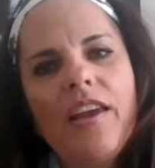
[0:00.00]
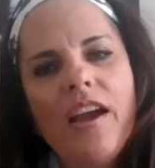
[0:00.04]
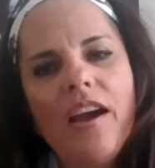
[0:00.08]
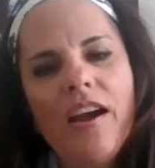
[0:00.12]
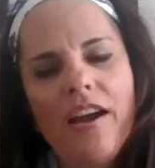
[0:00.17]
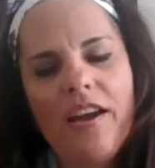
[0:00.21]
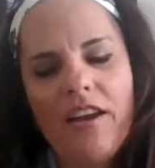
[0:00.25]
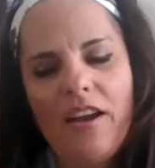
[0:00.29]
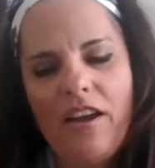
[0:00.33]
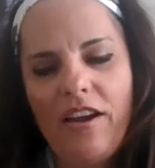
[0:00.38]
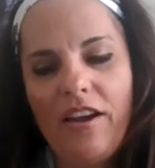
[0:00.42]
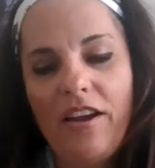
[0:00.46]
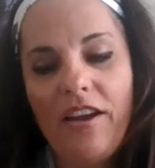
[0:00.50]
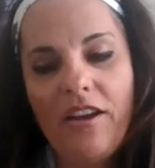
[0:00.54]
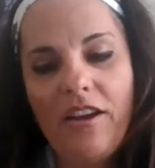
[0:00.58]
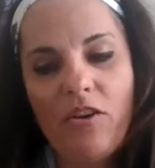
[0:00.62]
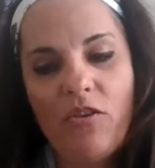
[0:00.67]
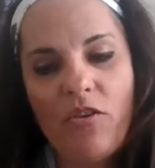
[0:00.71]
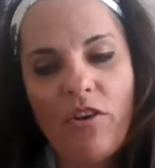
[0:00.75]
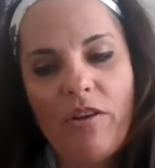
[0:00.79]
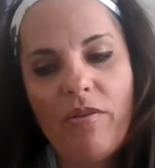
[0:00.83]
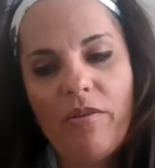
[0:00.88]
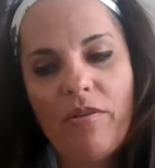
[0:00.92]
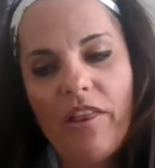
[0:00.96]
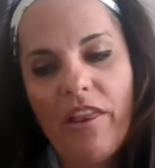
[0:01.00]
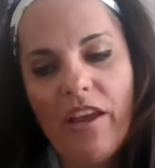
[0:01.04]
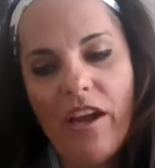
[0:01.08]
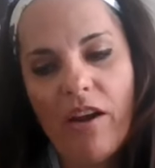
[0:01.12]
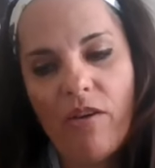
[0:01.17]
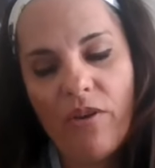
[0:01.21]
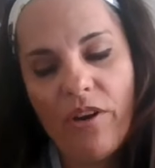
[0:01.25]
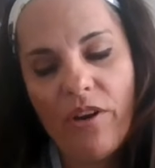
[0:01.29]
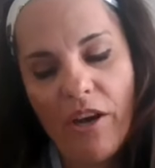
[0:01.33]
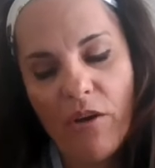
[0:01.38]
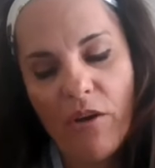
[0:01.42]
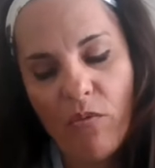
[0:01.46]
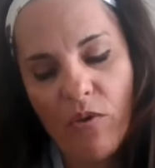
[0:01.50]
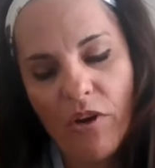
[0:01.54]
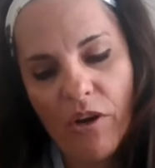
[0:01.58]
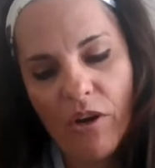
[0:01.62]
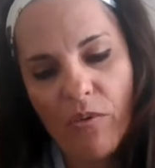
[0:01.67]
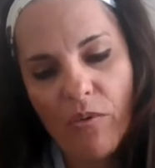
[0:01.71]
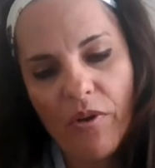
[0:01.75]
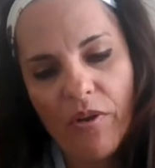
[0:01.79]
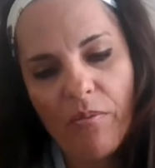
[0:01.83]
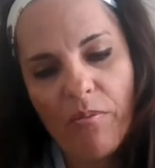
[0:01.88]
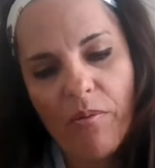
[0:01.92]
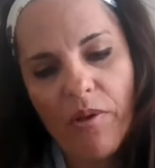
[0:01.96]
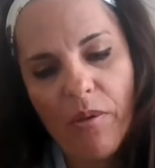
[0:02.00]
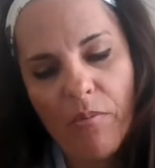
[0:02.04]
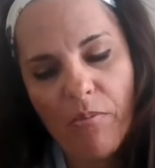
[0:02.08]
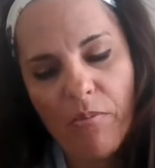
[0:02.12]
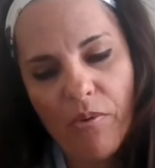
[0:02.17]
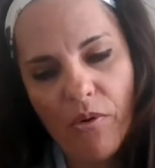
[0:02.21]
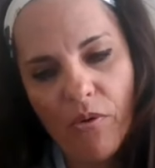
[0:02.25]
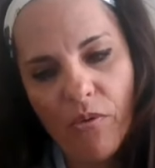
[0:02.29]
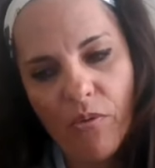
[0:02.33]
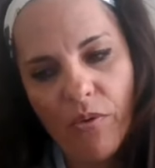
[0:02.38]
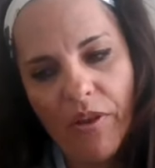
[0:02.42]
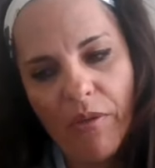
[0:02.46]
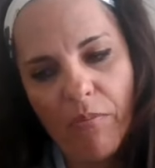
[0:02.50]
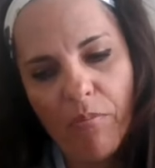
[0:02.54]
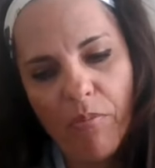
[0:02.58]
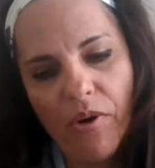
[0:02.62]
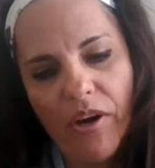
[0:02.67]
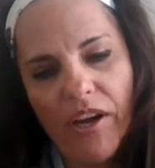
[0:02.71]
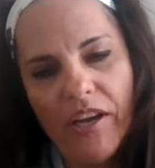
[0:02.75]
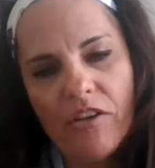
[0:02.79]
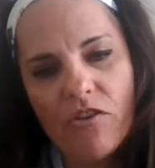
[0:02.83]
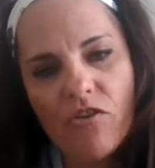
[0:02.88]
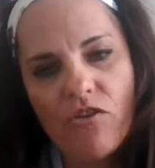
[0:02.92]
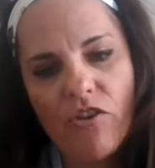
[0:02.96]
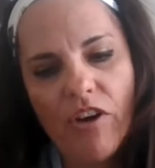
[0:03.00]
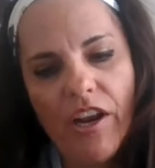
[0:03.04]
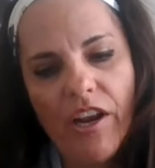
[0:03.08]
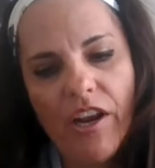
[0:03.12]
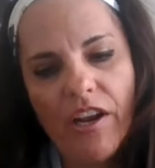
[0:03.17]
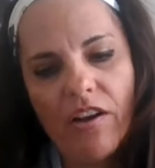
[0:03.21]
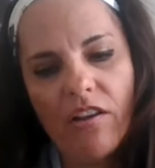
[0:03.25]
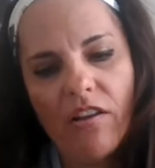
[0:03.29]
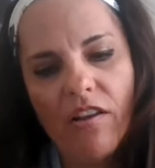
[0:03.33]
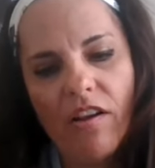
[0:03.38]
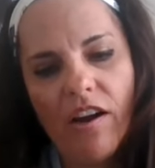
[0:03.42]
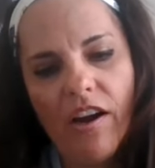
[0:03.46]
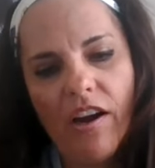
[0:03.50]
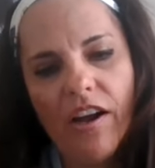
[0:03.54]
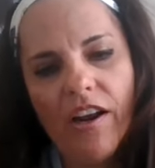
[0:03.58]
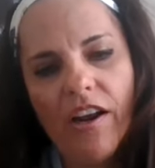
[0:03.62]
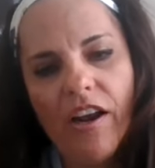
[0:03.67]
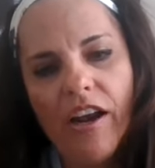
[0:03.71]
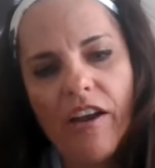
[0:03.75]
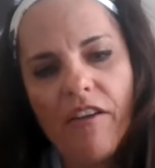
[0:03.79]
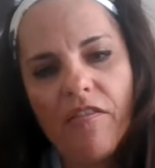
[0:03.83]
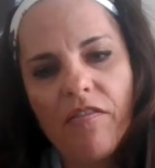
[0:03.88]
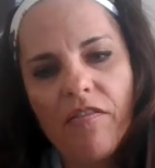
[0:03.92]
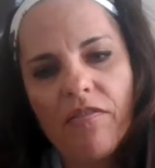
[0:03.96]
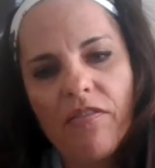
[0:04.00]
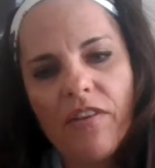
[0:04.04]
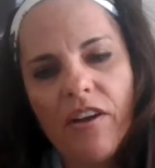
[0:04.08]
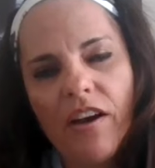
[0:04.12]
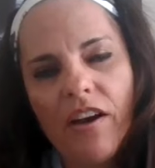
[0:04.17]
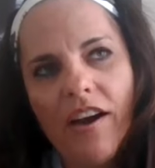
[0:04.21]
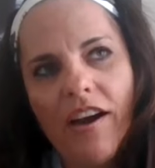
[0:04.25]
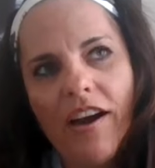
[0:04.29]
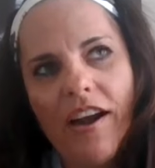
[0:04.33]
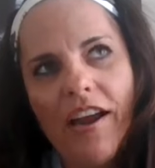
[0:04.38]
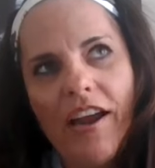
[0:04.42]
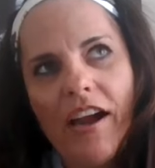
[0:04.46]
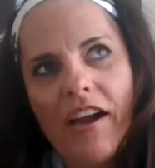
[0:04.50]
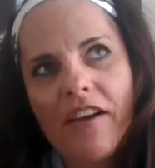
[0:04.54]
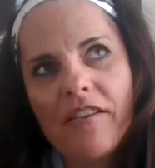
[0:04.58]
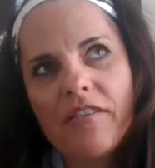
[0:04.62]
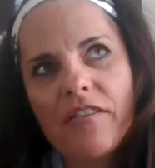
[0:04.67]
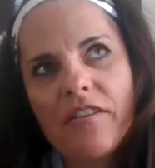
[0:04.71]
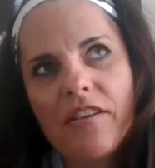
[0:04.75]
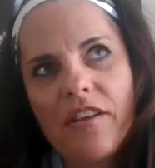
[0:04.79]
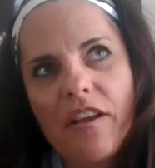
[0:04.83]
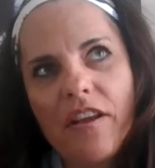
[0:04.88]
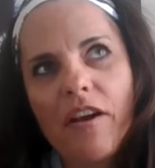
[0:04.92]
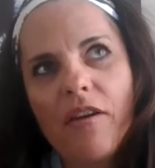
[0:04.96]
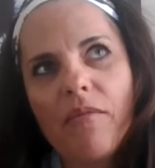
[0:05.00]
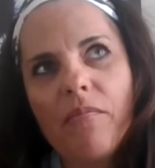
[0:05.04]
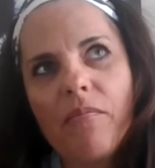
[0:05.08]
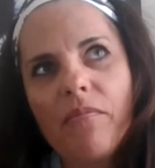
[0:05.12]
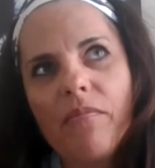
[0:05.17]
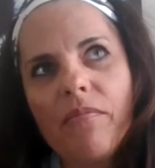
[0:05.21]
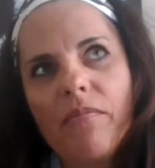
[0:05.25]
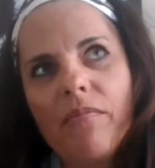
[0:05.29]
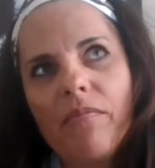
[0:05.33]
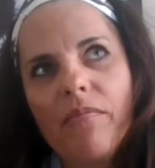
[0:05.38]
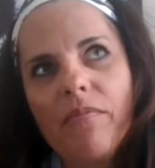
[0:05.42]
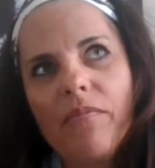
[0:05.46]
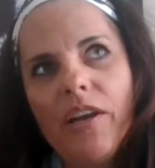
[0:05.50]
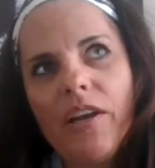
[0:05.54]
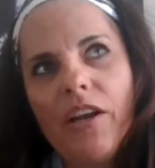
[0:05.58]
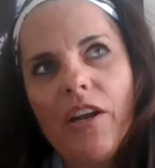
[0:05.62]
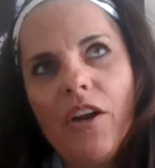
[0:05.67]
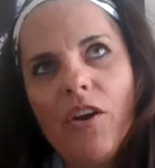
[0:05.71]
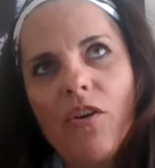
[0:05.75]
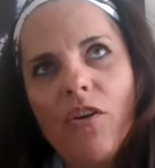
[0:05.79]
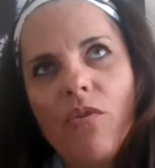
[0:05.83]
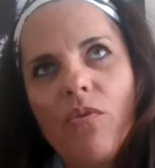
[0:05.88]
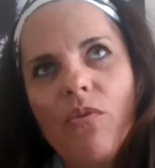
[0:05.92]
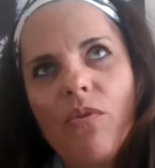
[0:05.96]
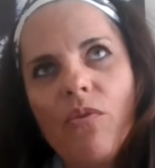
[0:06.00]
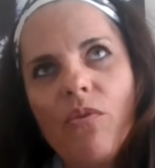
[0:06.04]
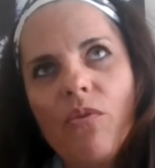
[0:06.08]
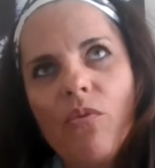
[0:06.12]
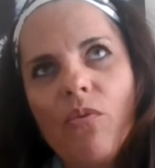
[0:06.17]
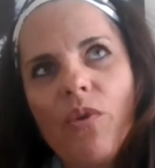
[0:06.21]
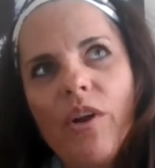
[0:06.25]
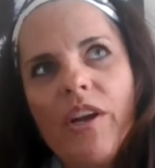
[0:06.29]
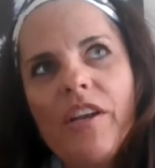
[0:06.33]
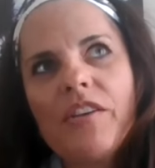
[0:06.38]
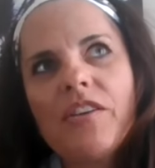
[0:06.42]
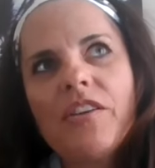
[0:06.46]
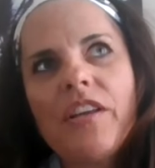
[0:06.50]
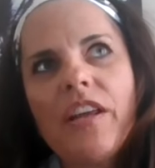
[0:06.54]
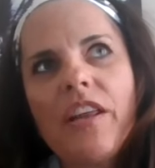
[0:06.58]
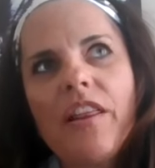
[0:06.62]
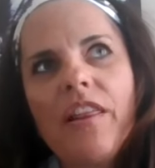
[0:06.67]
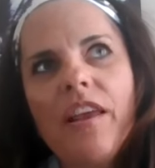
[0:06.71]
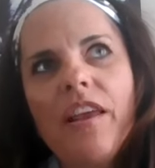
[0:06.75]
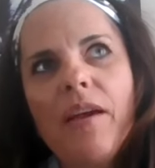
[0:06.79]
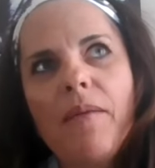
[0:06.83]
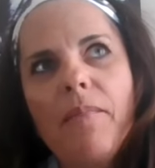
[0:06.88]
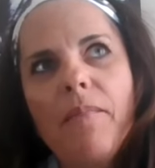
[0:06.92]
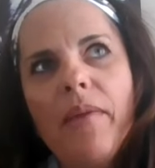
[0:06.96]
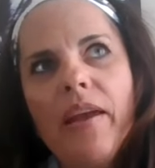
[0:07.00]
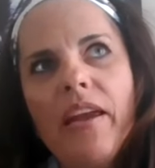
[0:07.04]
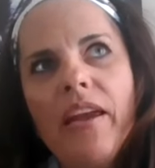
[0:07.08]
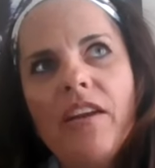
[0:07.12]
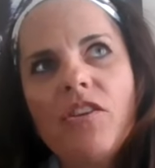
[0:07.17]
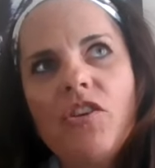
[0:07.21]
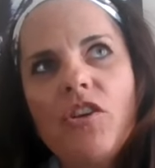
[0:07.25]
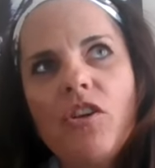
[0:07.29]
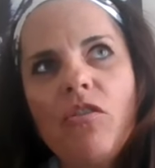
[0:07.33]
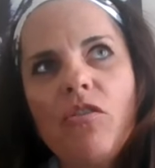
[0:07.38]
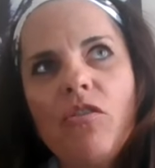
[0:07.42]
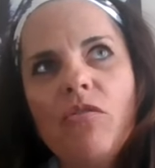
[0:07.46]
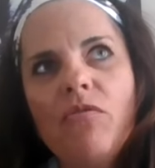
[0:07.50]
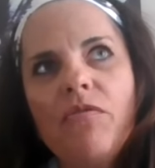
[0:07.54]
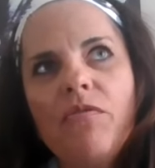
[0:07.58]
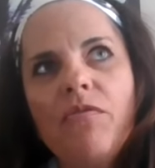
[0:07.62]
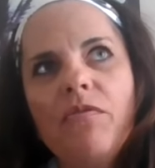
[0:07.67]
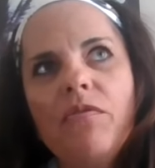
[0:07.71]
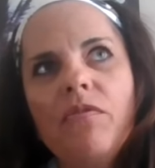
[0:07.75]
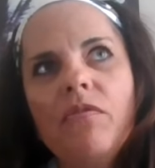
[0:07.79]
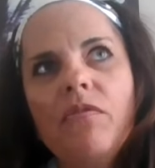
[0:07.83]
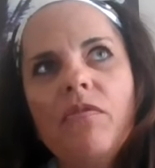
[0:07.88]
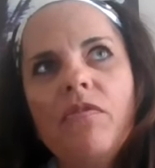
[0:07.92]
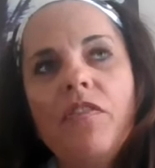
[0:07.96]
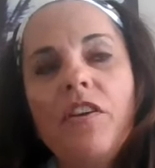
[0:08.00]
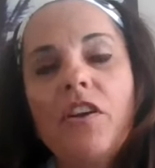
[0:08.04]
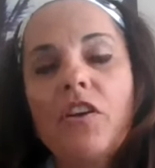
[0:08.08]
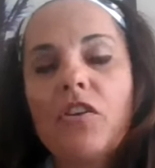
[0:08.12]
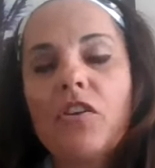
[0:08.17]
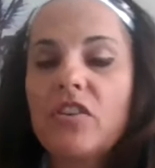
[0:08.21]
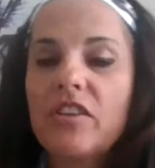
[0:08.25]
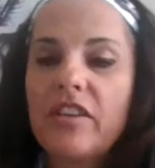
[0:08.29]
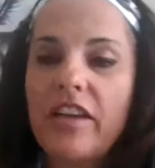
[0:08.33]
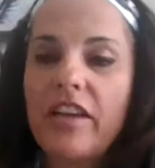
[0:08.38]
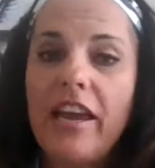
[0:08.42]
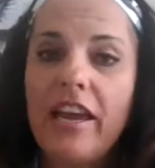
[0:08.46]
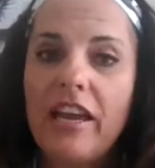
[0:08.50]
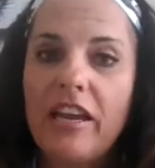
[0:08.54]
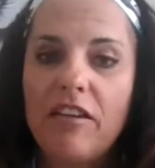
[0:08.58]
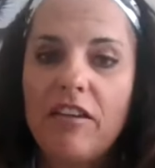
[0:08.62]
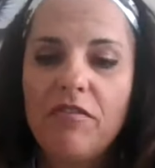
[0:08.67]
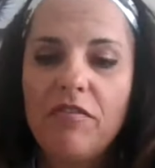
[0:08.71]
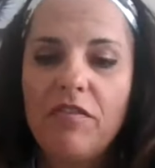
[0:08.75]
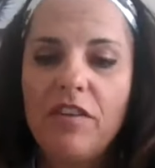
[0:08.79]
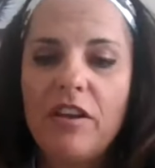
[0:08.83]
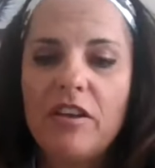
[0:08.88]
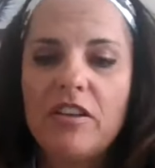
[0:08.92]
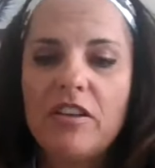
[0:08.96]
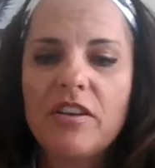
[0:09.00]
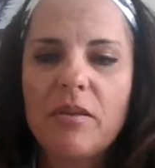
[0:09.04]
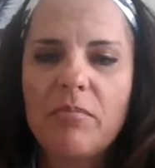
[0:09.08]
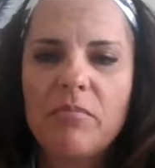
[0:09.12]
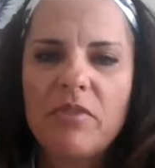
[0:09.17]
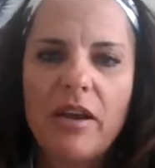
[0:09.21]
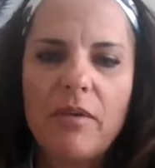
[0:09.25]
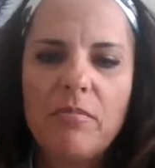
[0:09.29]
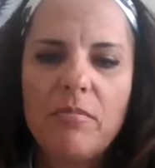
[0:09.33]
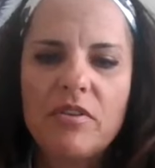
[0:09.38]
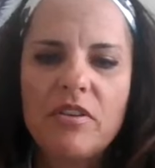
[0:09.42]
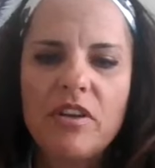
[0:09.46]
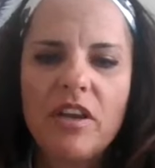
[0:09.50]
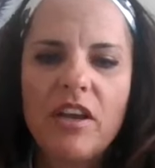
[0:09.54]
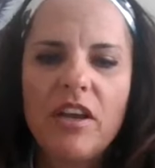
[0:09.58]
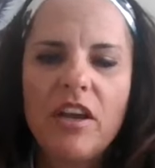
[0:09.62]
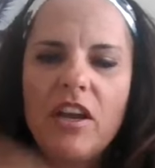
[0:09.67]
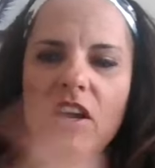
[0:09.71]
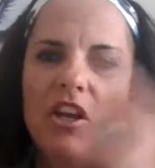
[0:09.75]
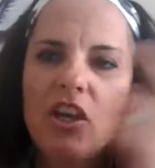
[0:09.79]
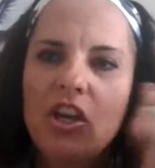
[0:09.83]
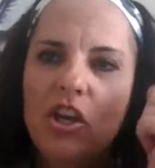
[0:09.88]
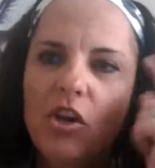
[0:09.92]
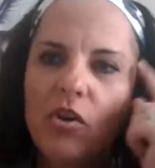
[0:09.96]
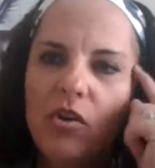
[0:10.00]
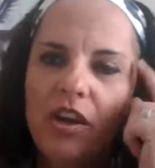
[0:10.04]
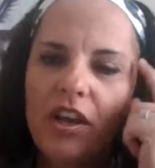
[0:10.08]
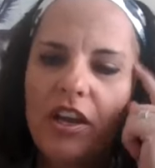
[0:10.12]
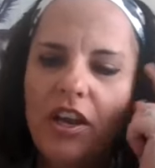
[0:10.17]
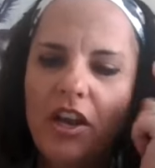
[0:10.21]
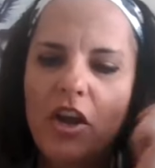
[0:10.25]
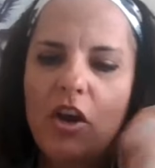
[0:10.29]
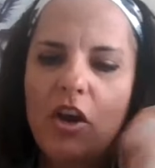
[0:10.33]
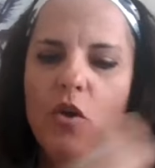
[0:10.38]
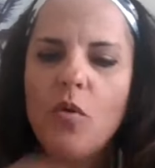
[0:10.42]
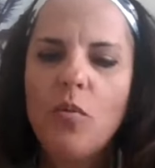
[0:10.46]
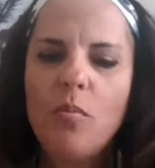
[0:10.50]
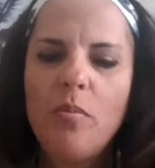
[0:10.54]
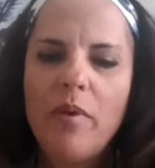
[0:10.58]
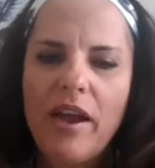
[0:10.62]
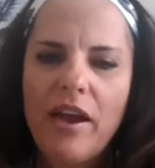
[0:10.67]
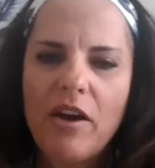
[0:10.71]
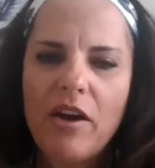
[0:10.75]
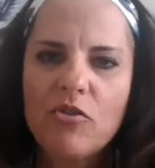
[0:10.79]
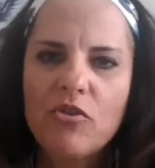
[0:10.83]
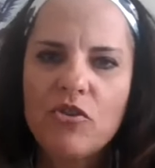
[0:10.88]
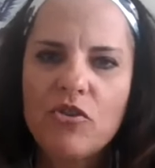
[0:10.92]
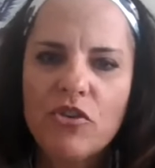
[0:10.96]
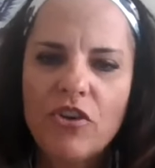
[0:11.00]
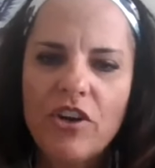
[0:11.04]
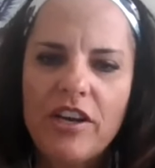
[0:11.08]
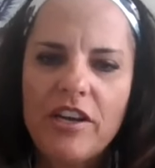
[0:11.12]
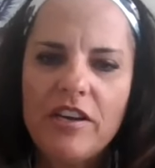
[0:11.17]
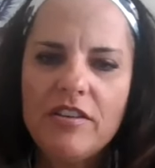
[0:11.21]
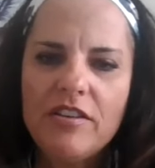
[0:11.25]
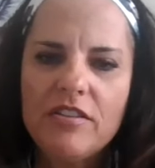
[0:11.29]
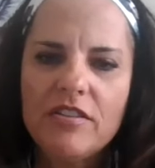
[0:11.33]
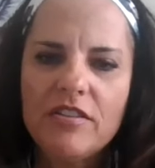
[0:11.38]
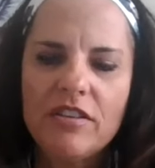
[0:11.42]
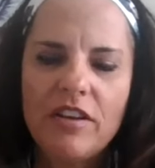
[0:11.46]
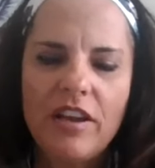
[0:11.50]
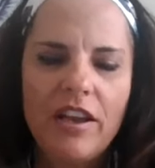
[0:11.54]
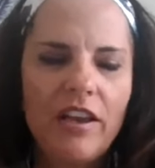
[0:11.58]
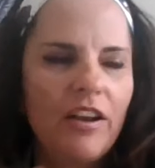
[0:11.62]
Yeah, I agree with that. When I work with people with brain training a lot, I ask them, what is it that makes you feel safe? And sometimes you can know boundaries.